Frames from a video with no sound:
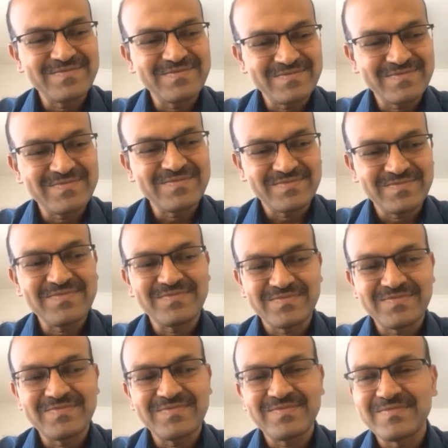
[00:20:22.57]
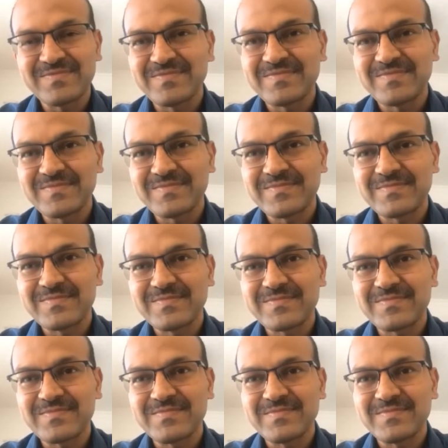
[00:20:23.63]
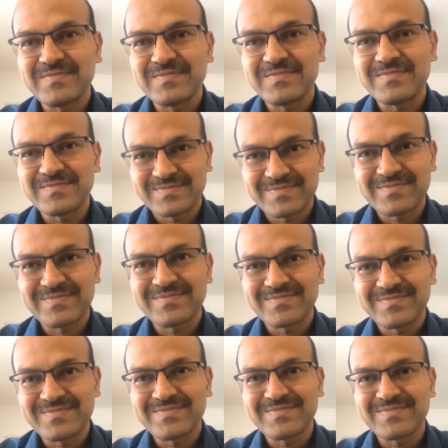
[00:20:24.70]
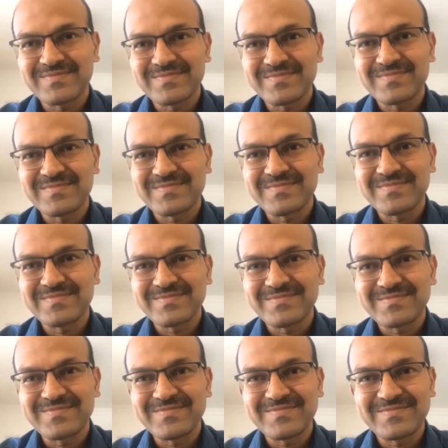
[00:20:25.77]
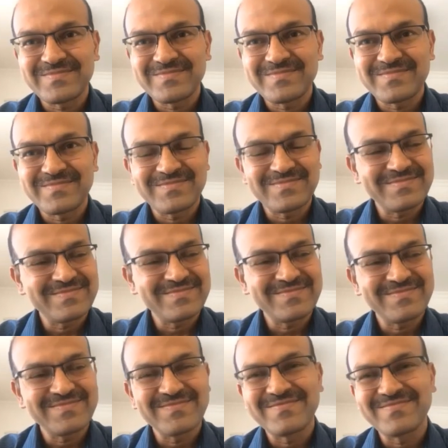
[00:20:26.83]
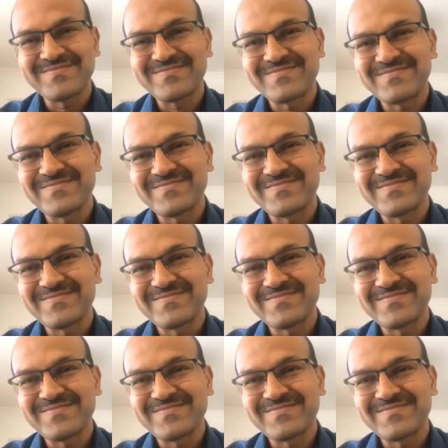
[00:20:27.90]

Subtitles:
No words are spoken by the person on screen.